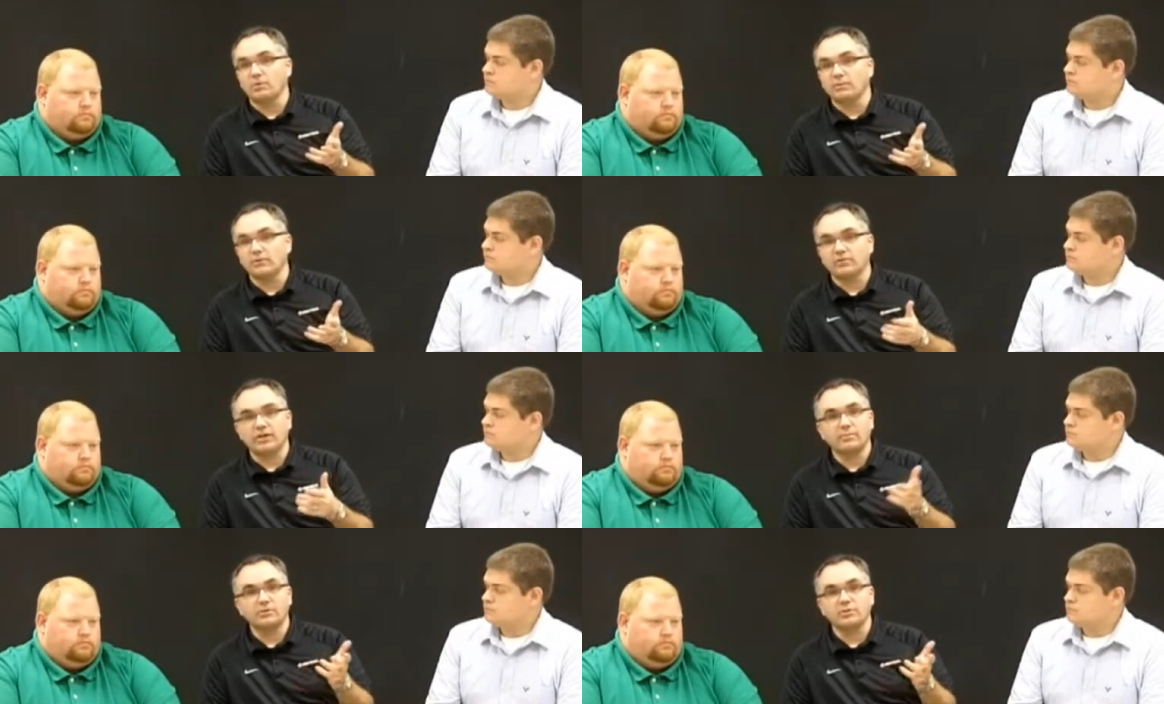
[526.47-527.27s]
Speaker 1: homecoming
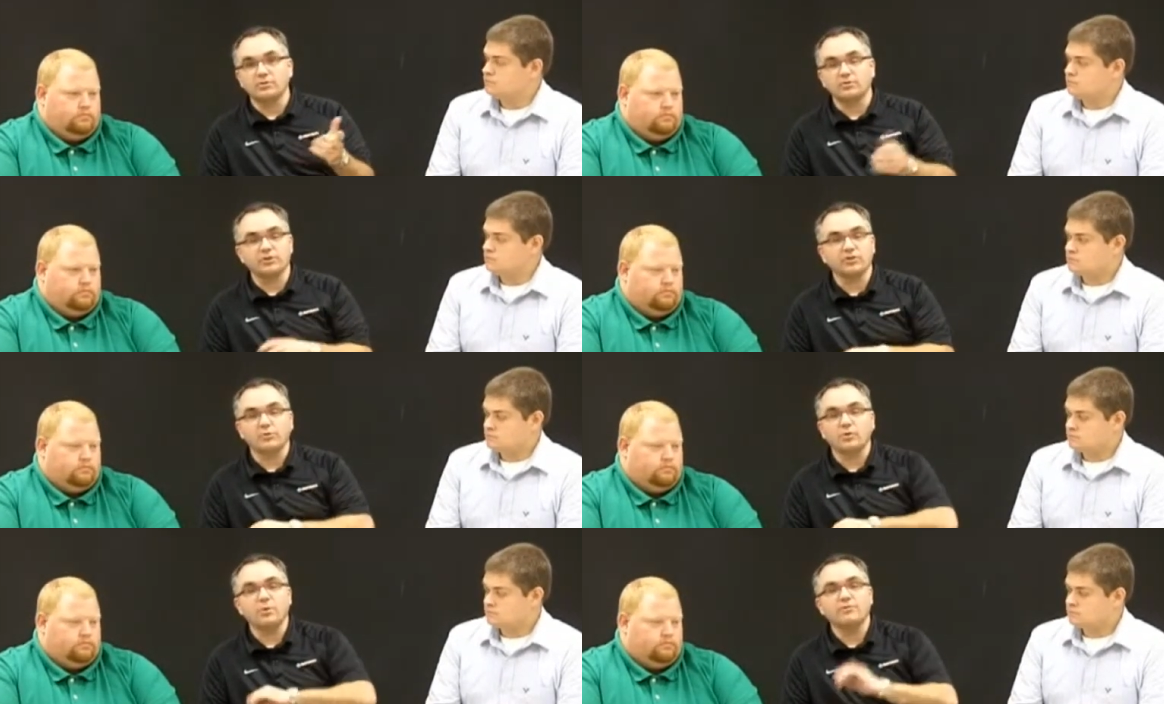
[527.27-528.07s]
for them, QU's
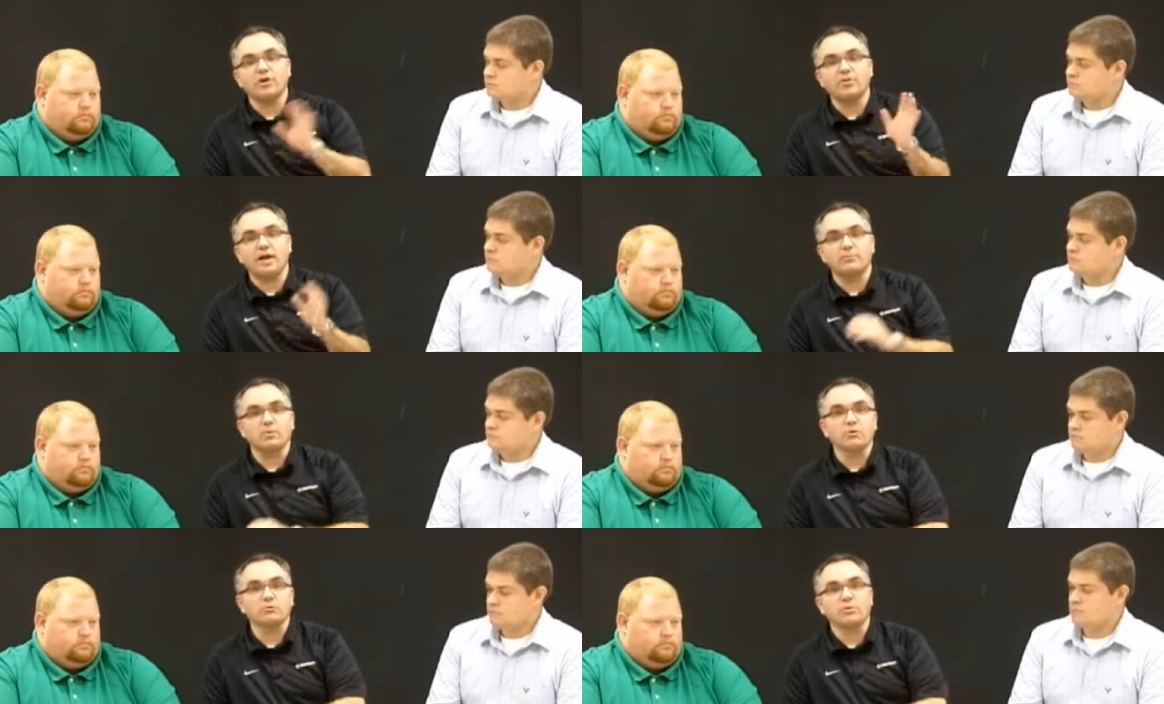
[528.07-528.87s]
on the road. We'll have all
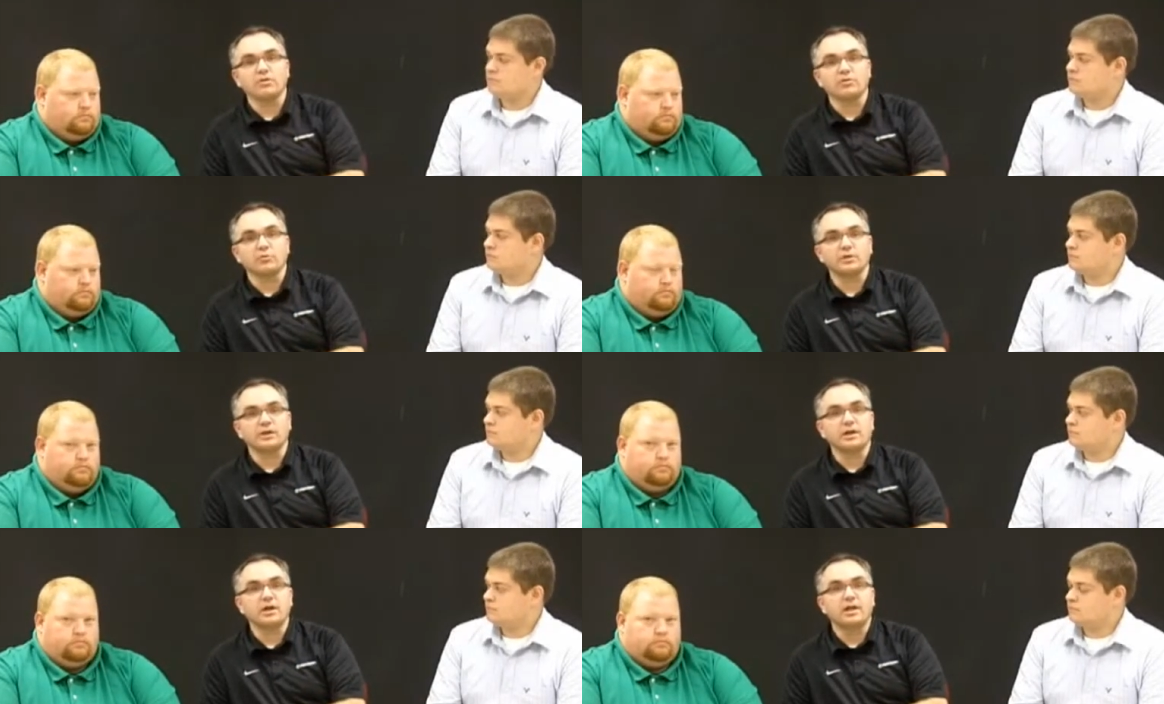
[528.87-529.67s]
that and more for you this
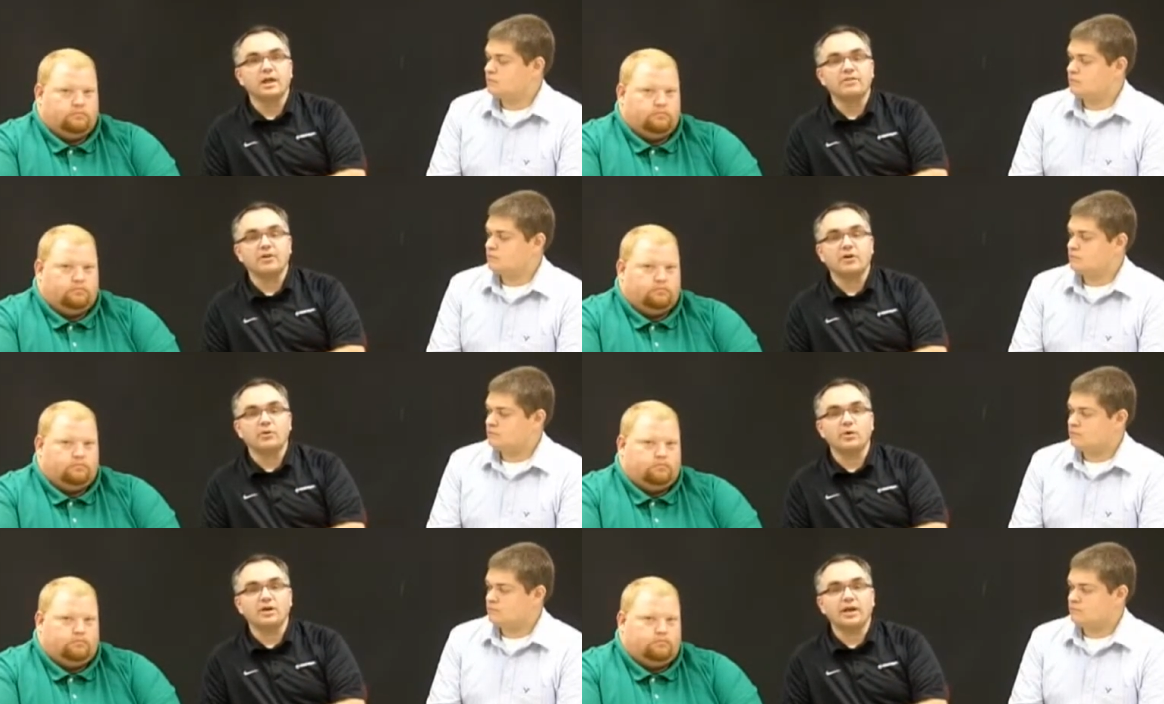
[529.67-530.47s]
weekend in the
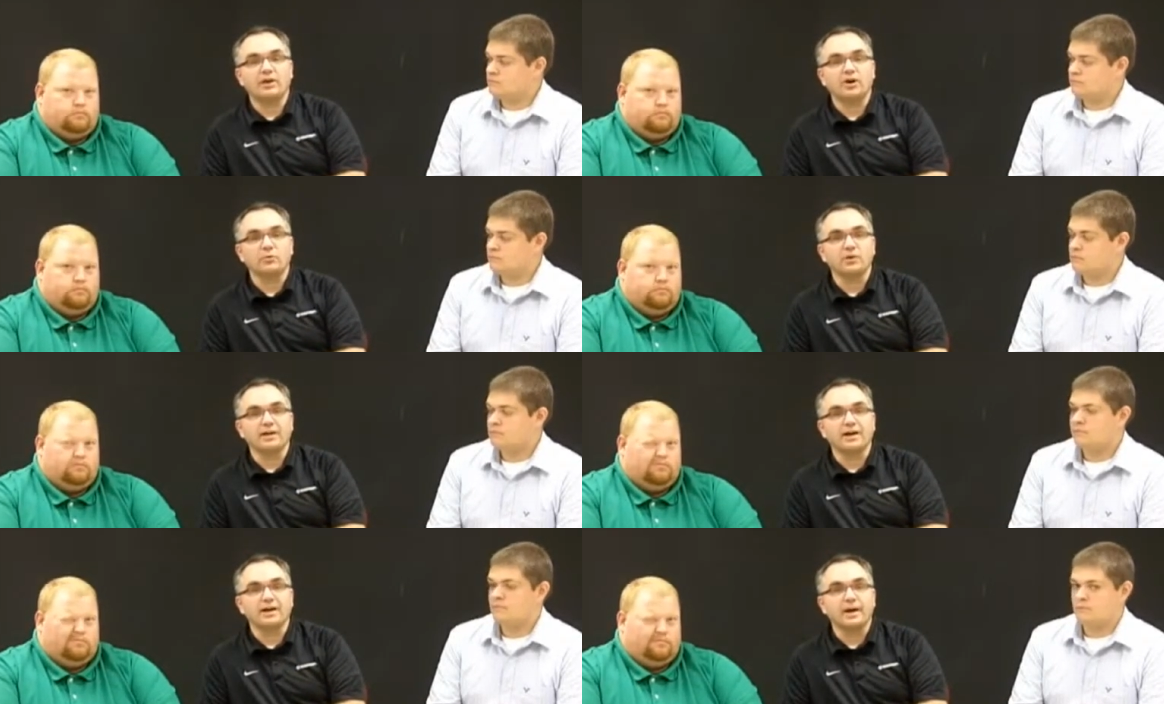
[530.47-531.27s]
Herald League and
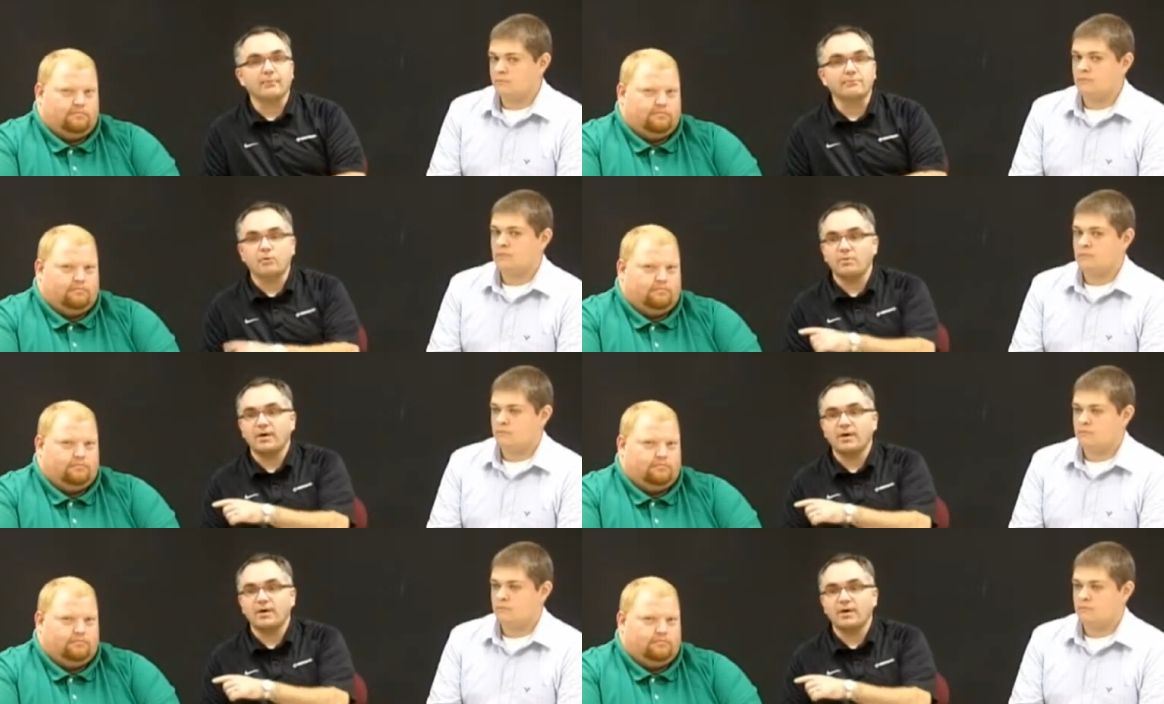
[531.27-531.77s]
on Wig.com.